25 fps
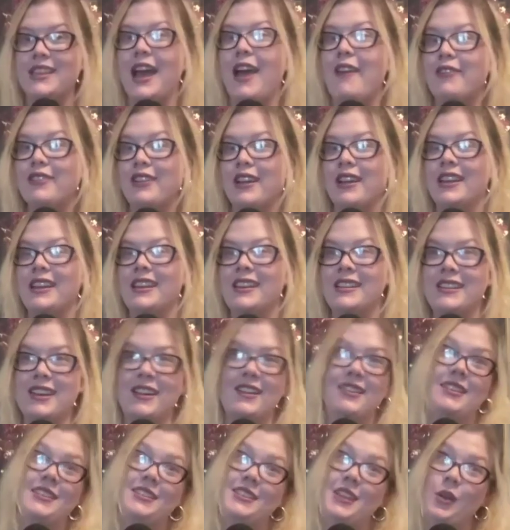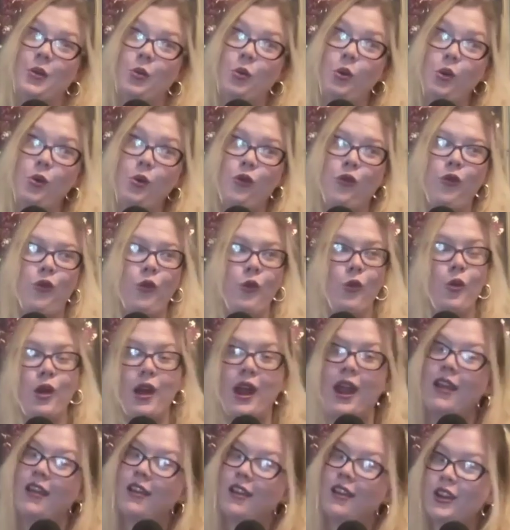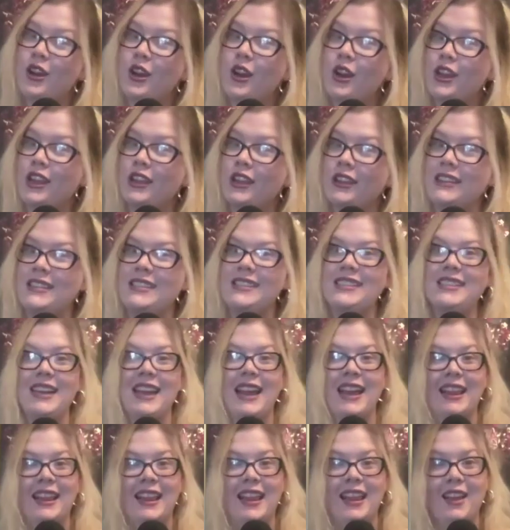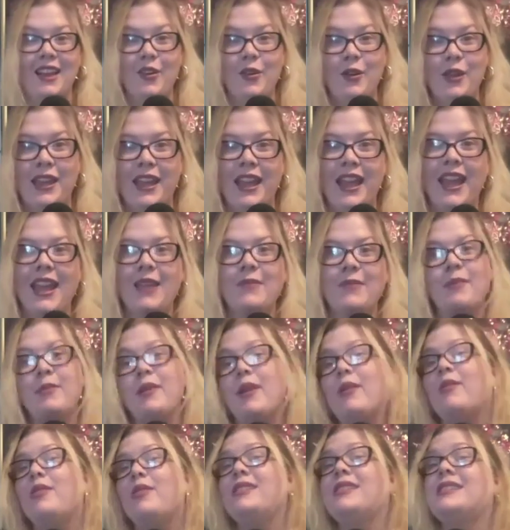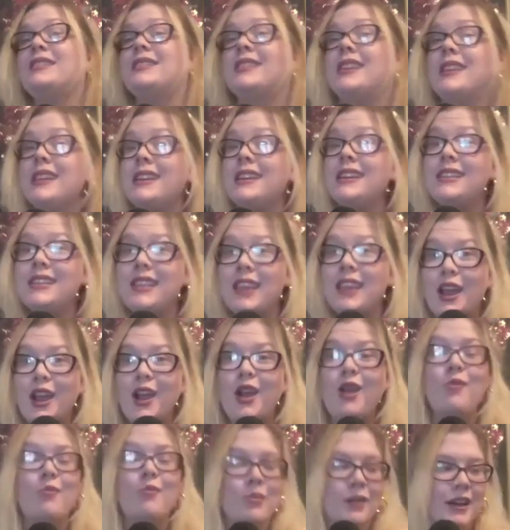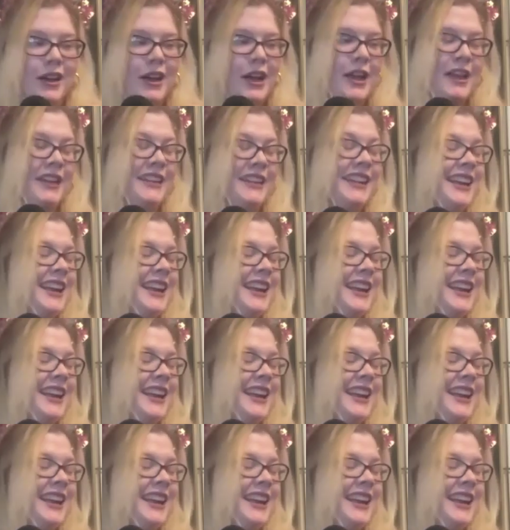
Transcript: Aphrodite and Adonis, like woof, or Hera and Hercules today, like okay, maybe I wouldn't have taken it there, but